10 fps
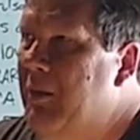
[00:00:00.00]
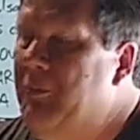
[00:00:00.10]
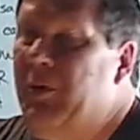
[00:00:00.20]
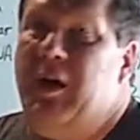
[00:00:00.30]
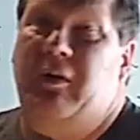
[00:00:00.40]

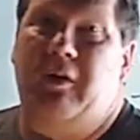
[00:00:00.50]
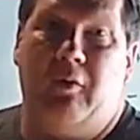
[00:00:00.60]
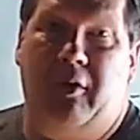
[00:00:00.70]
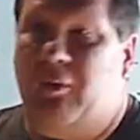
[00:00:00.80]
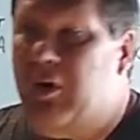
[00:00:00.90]
and probably
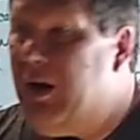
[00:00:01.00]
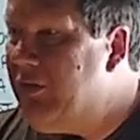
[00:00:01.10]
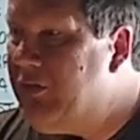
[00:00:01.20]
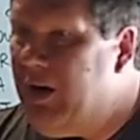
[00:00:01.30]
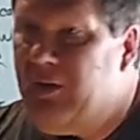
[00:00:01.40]
would have
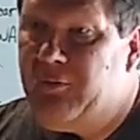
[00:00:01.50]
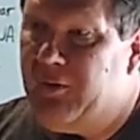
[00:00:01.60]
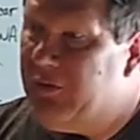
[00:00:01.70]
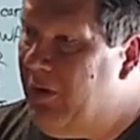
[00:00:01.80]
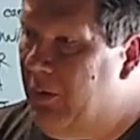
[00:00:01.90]
washed out
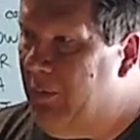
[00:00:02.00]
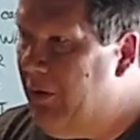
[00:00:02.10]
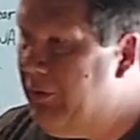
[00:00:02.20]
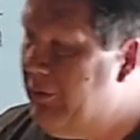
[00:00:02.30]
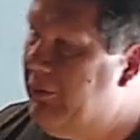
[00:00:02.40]
for some
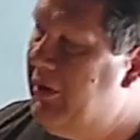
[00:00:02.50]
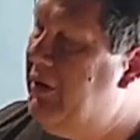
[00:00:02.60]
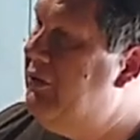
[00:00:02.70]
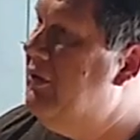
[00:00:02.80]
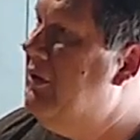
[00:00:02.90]
other
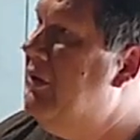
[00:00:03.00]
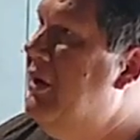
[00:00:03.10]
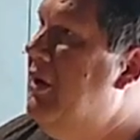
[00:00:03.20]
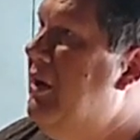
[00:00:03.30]
reason,